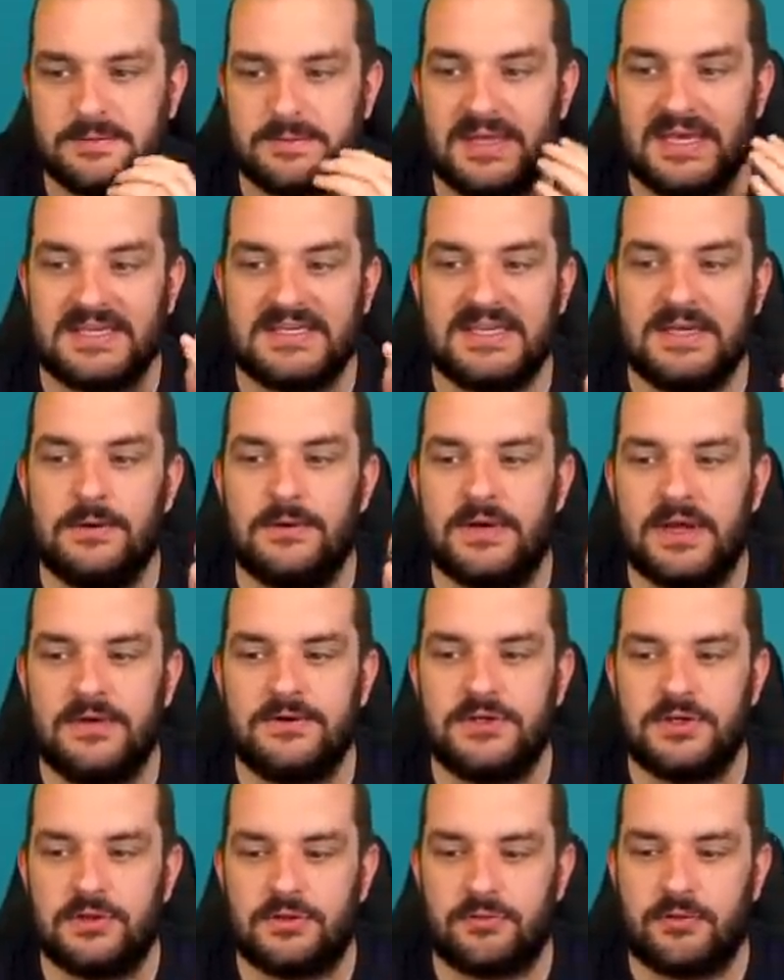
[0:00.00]
But that still
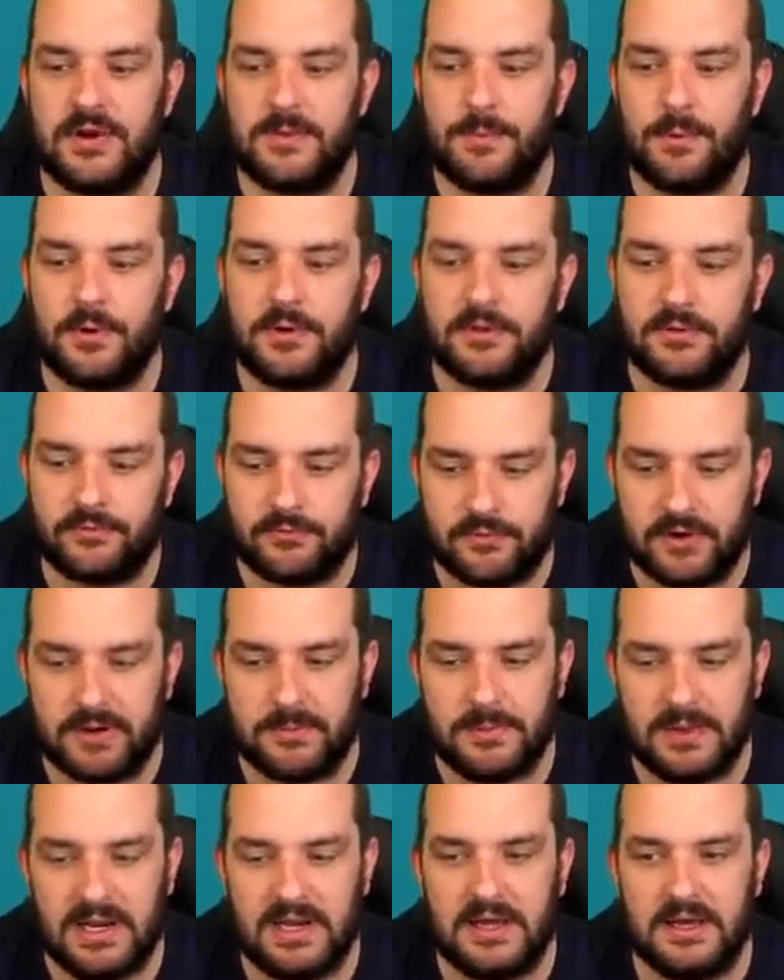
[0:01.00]
gives you 3.3
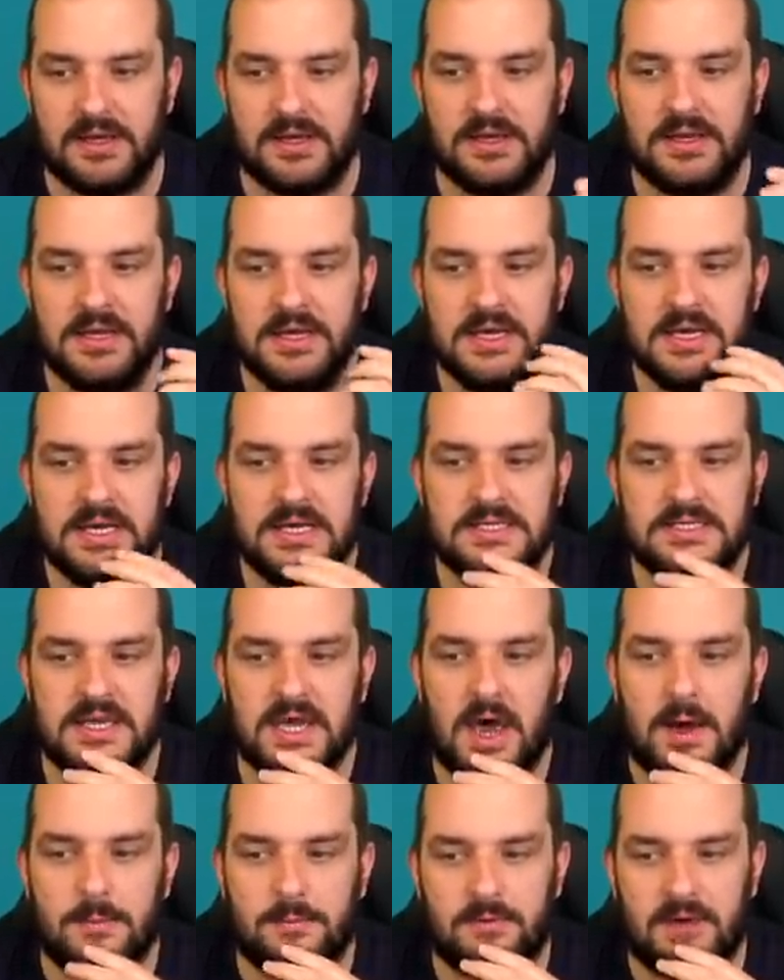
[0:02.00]
million to
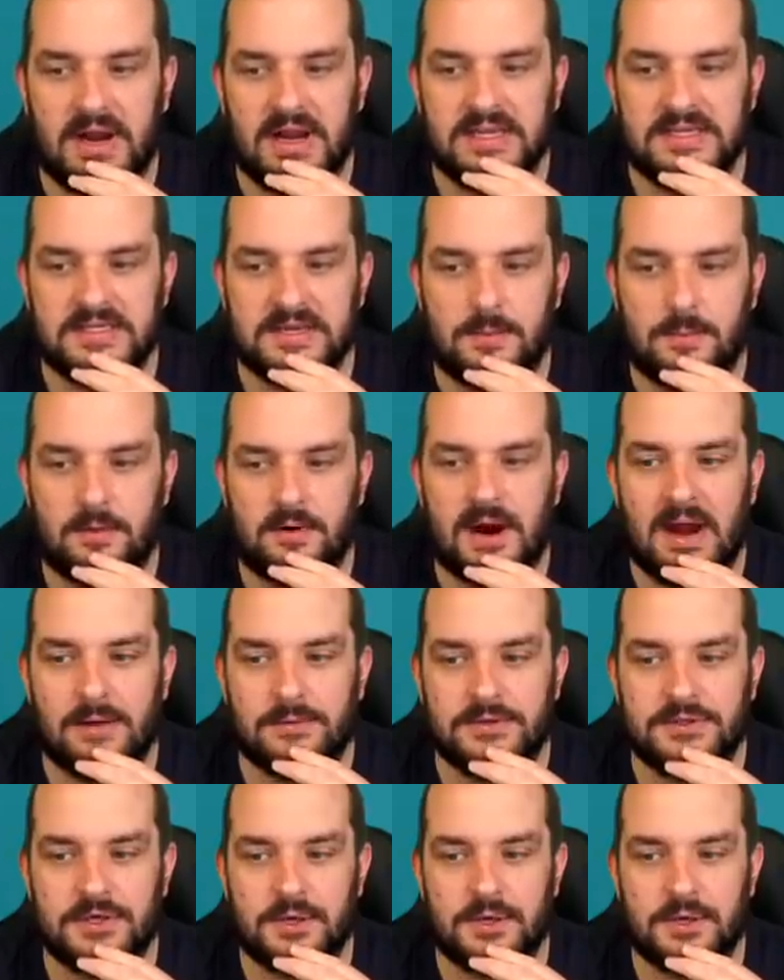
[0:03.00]
upgrade somewhere else.